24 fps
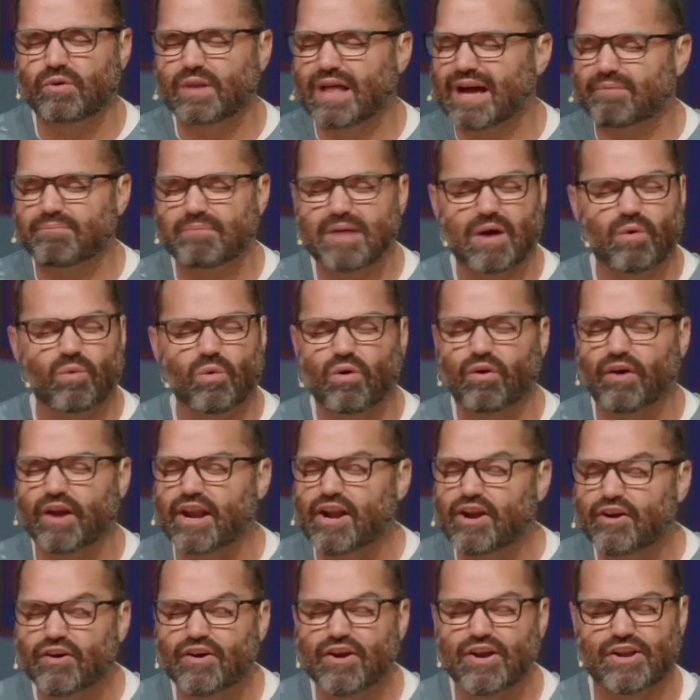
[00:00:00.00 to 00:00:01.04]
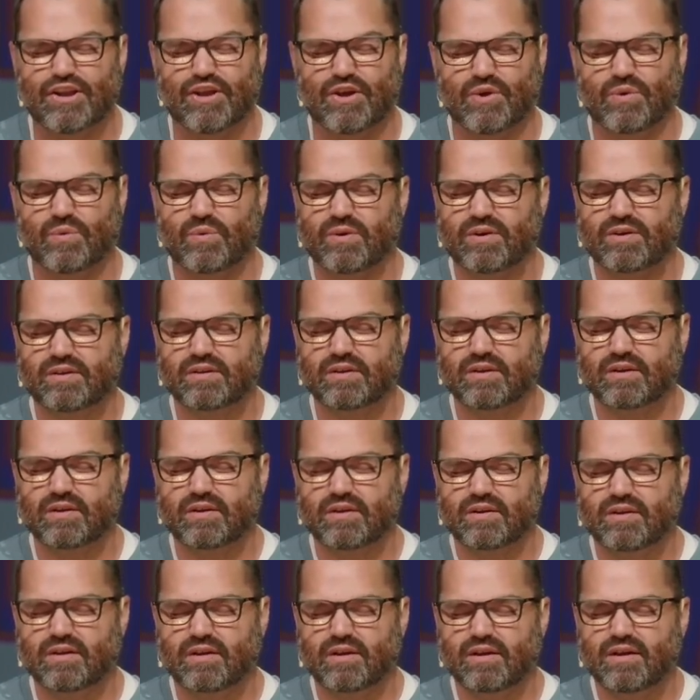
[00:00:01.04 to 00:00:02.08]
are like, man, we're hearing you.
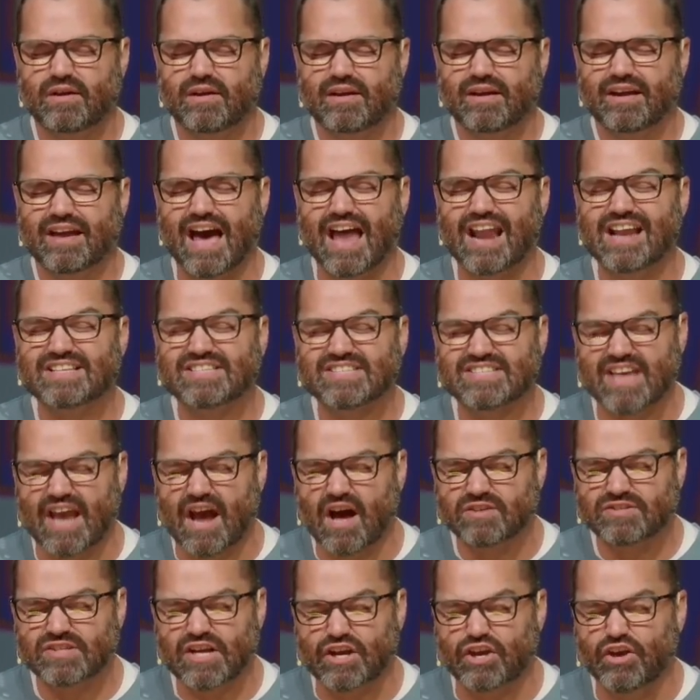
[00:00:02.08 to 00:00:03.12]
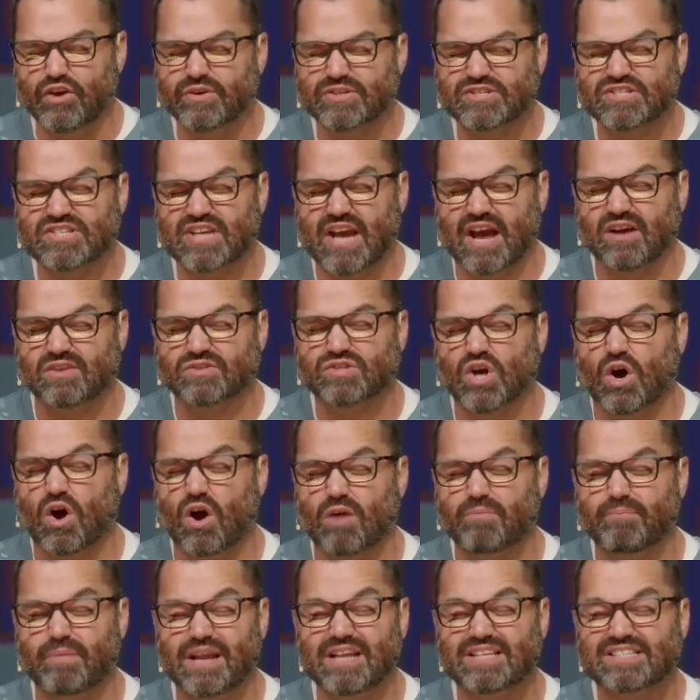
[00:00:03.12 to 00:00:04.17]
God, it sounds like you, it sounds
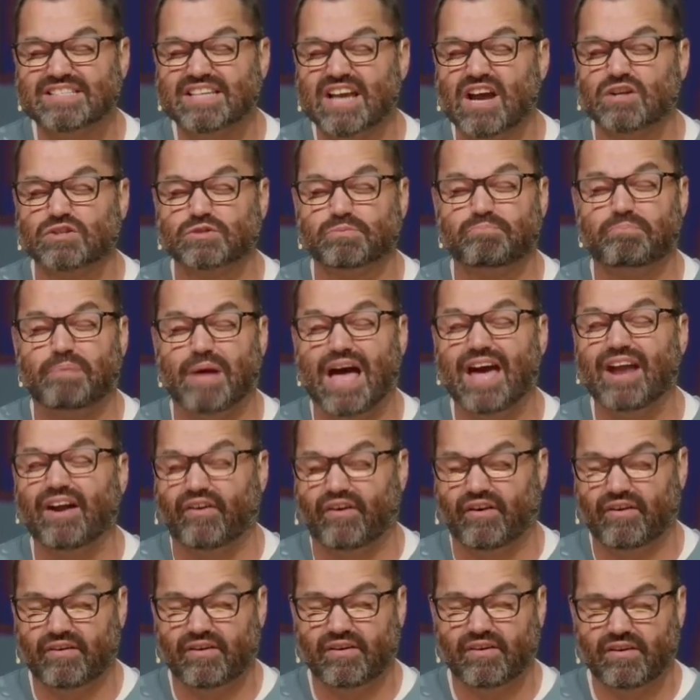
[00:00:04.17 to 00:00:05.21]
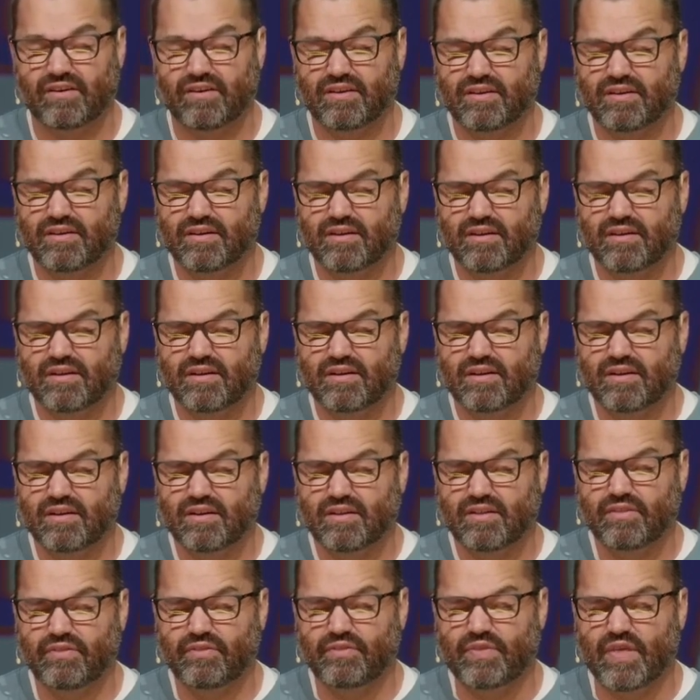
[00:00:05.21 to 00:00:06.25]
hard, but it sounds better
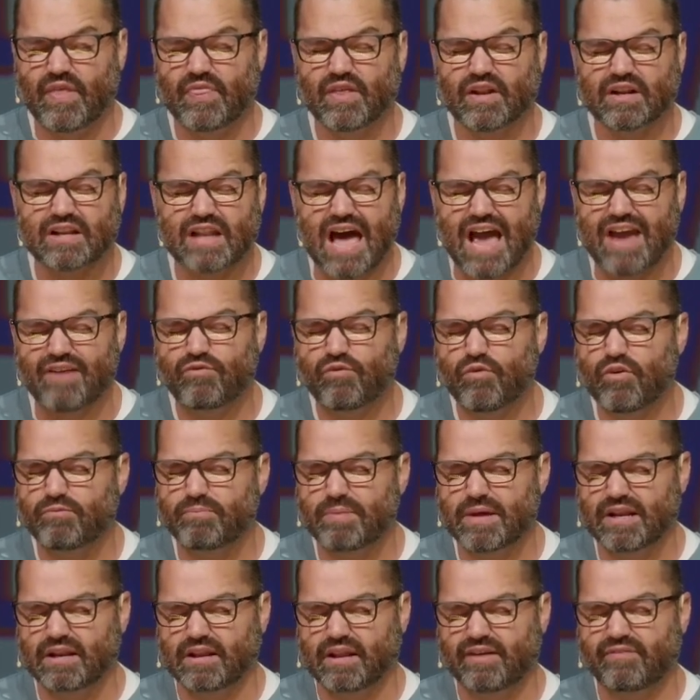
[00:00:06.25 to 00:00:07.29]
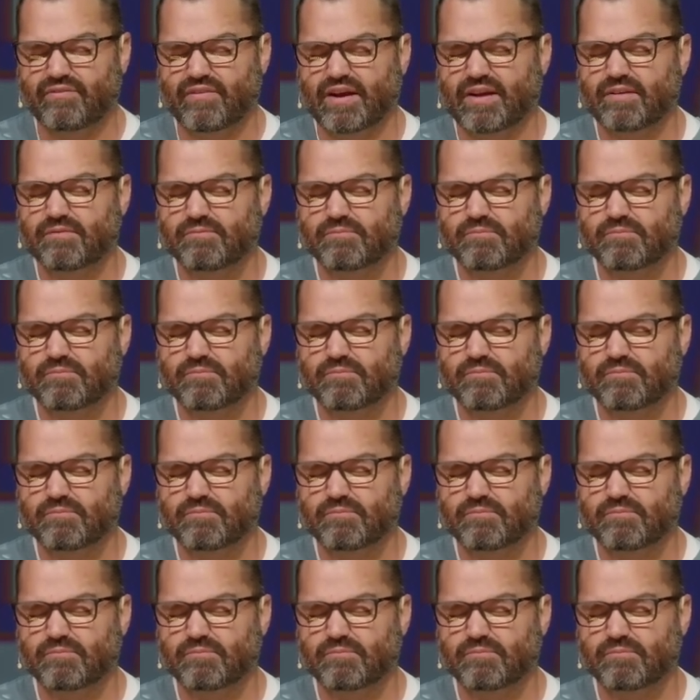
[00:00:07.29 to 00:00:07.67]
than the life we've been living.